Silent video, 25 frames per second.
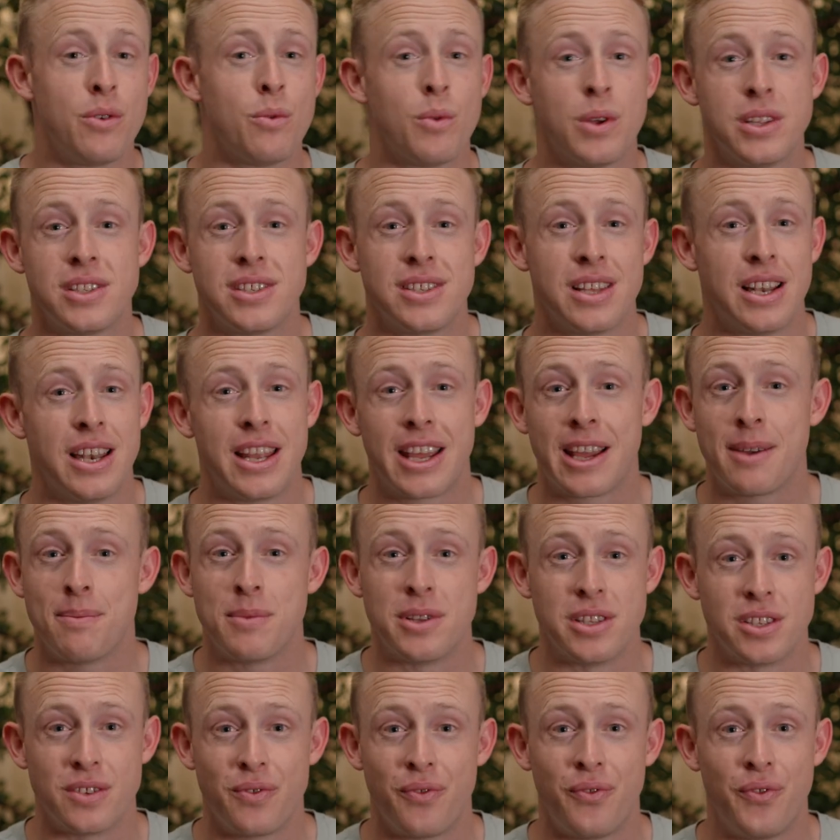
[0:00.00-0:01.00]
even once the
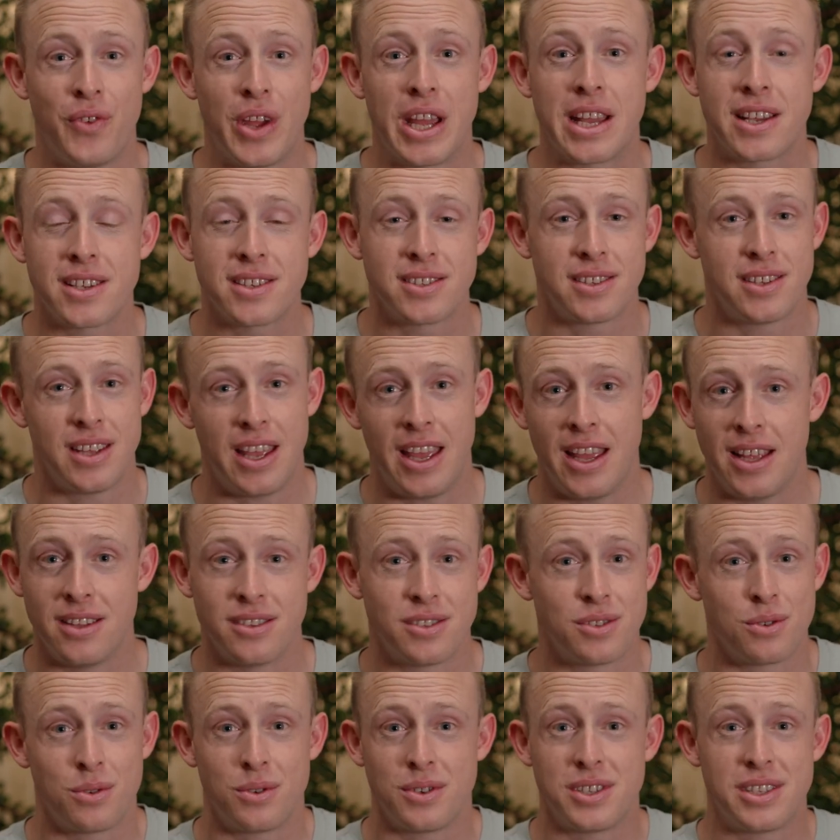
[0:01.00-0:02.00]
ligament's fixed
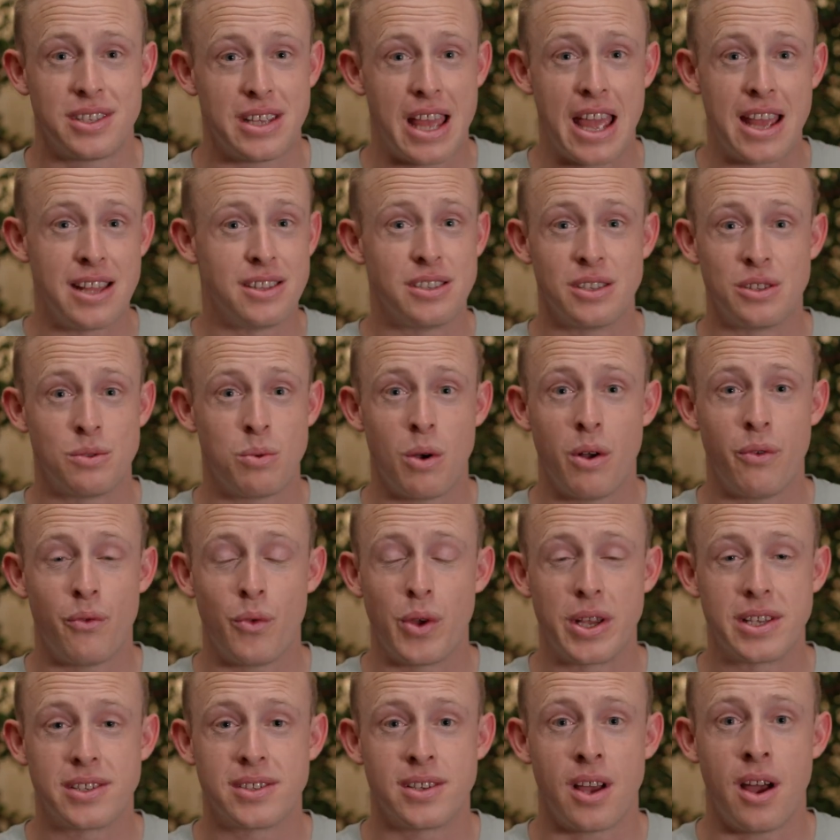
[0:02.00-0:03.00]
in sort of 8 to
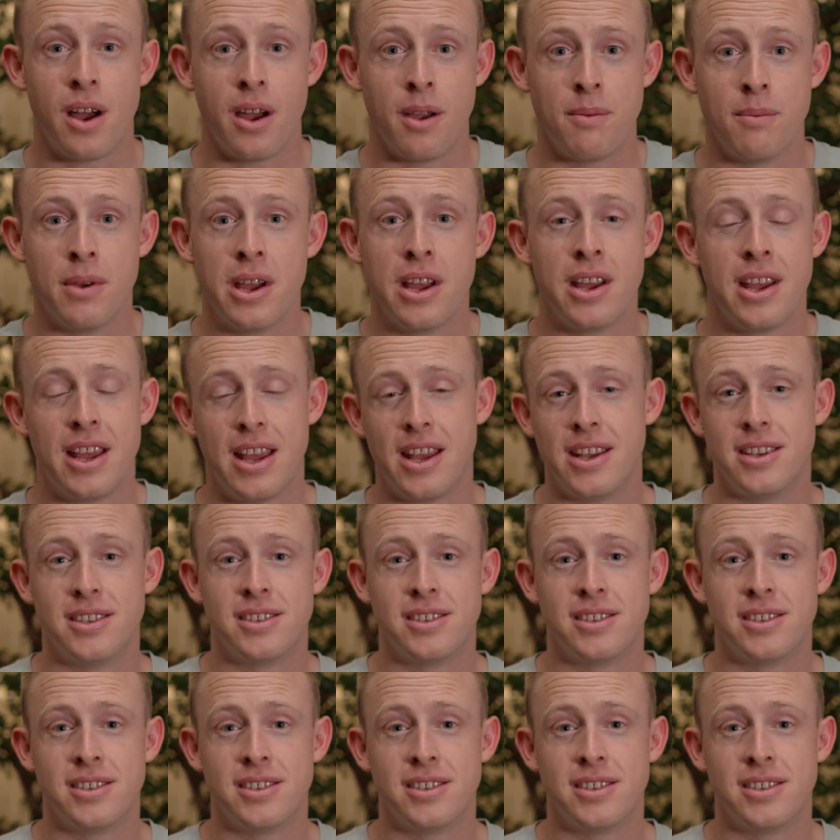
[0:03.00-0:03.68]
12 weeks' time,